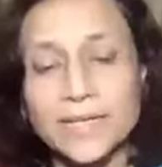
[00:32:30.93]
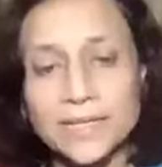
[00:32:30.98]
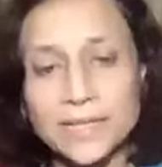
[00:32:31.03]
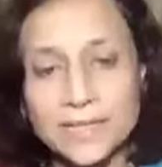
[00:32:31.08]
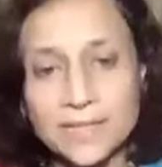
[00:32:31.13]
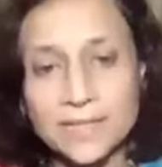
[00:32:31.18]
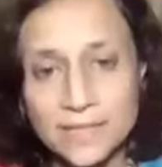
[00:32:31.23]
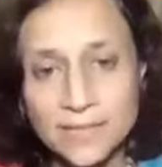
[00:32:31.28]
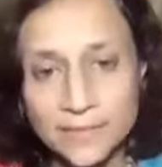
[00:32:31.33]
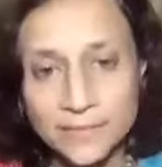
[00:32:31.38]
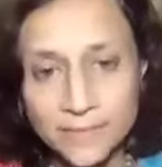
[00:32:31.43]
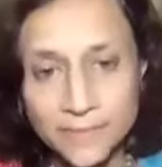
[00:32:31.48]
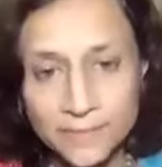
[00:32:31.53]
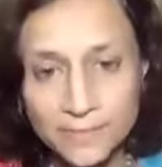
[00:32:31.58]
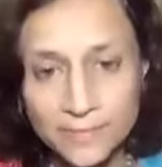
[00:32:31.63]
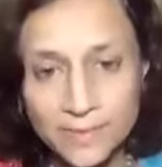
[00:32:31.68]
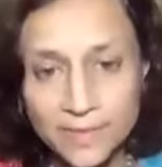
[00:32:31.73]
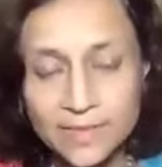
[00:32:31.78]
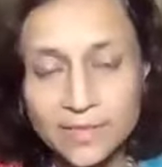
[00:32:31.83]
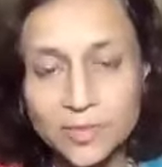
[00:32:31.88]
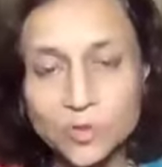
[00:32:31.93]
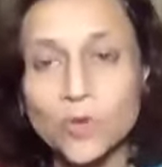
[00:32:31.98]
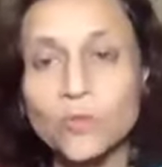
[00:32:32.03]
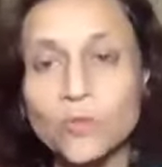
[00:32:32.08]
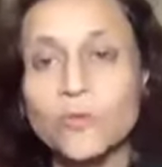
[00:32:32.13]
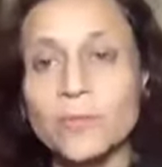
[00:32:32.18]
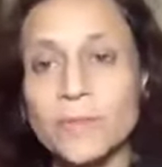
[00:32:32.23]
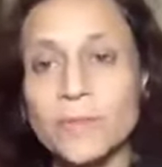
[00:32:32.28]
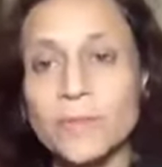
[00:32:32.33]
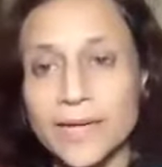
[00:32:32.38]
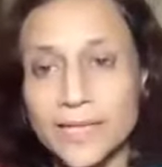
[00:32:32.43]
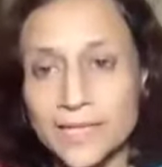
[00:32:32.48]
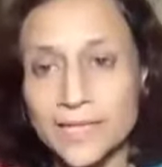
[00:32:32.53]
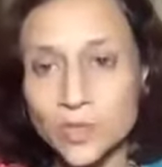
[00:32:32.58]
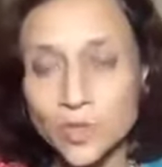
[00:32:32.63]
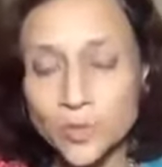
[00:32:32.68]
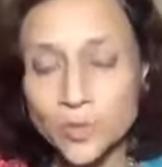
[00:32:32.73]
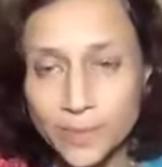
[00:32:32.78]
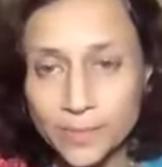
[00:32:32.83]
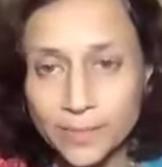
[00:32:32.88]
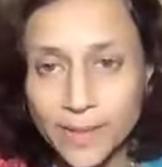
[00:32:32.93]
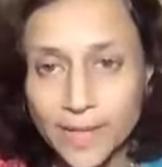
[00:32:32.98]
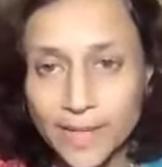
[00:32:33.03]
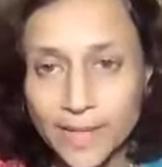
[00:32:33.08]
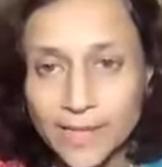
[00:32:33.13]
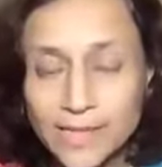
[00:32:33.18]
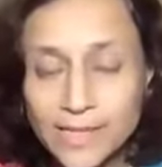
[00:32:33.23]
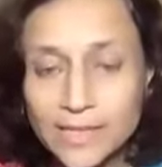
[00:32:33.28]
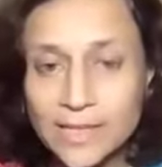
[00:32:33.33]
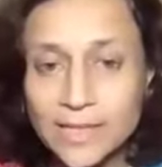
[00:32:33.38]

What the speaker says: and overmind and supermind.